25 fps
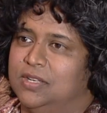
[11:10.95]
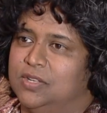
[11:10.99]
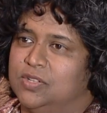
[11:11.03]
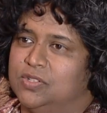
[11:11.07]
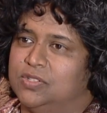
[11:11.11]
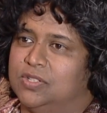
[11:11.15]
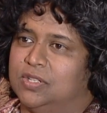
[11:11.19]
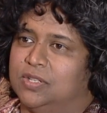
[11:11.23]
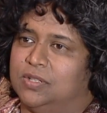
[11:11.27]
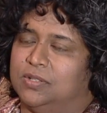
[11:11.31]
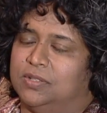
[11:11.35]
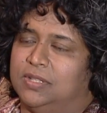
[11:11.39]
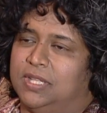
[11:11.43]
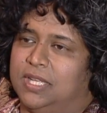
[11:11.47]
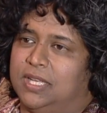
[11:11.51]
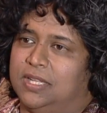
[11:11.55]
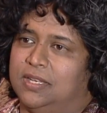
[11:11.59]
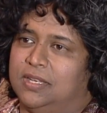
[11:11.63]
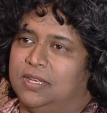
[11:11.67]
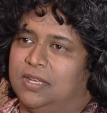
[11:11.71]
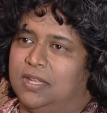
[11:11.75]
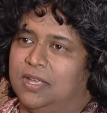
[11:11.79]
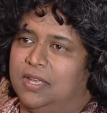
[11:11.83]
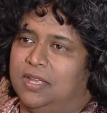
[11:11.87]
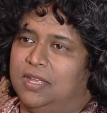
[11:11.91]
So
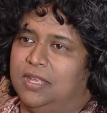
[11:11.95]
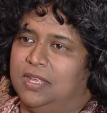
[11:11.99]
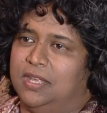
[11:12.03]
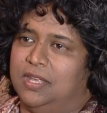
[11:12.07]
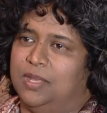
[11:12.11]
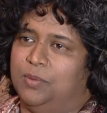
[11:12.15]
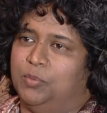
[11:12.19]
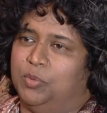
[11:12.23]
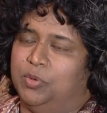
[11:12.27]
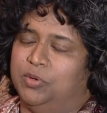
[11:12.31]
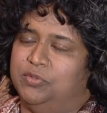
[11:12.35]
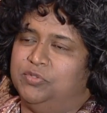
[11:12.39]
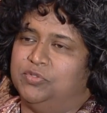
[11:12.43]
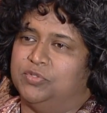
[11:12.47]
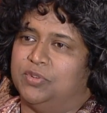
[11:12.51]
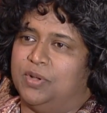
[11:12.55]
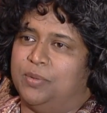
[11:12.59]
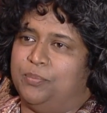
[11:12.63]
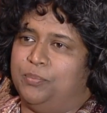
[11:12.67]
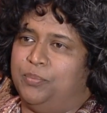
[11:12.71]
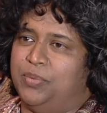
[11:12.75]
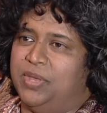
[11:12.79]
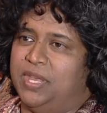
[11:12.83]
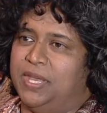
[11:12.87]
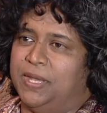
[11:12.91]
then he moves
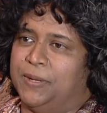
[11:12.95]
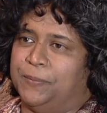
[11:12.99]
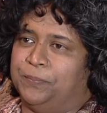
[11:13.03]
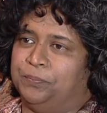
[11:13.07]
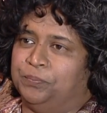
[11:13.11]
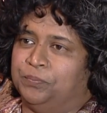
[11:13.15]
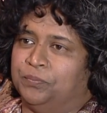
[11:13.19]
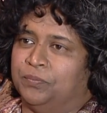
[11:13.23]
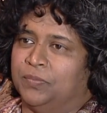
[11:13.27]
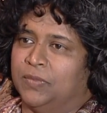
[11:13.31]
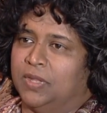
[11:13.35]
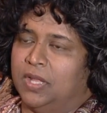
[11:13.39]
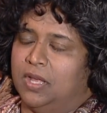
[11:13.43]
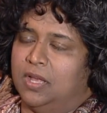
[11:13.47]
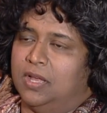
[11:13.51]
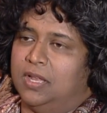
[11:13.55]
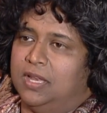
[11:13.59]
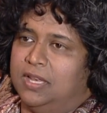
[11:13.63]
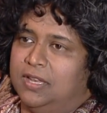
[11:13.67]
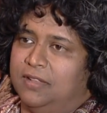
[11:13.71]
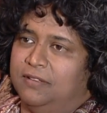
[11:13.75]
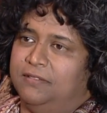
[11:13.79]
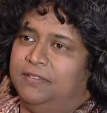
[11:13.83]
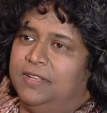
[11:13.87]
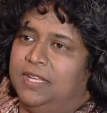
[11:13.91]
from being a
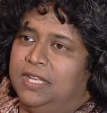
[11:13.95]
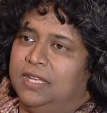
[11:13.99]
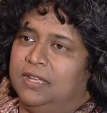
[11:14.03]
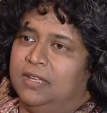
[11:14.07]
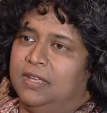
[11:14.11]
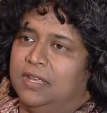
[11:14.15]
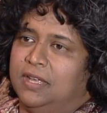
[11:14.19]
living,